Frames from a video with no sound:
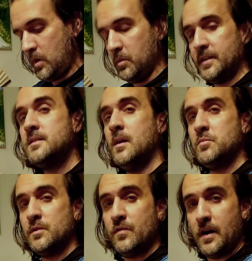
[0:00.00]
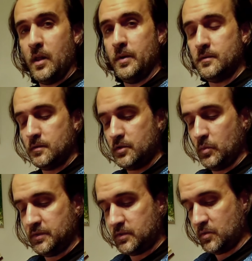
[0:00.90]
We will attempt to follow it
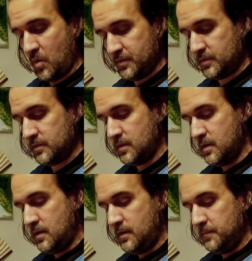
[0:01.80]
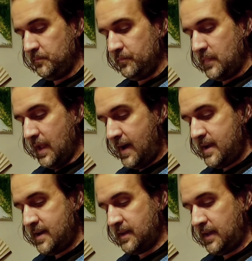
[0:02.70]
to its source.
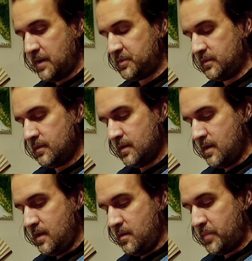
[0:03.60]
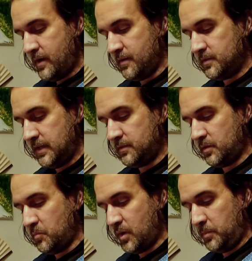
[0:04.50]
Aye, aye, Captain, Paris
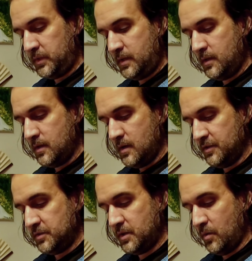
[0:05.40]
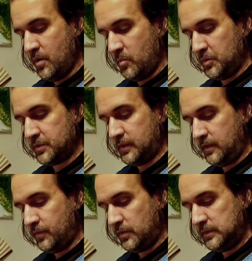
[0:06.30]
answered promptly, his tone almost
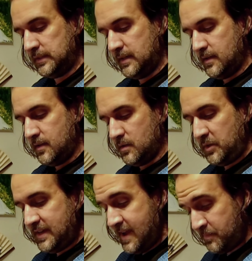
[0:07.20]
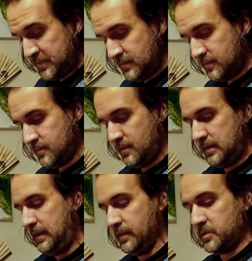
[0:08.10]
gleeful. But, Captain,
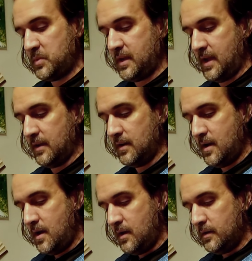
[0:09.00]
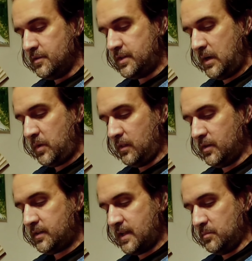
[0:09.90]
Neelix began. Janeway
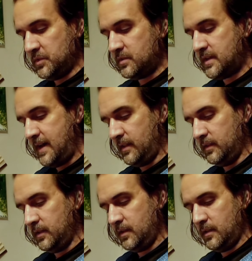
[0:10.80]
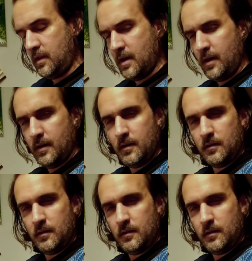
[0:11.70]
looked at him silently in the eye.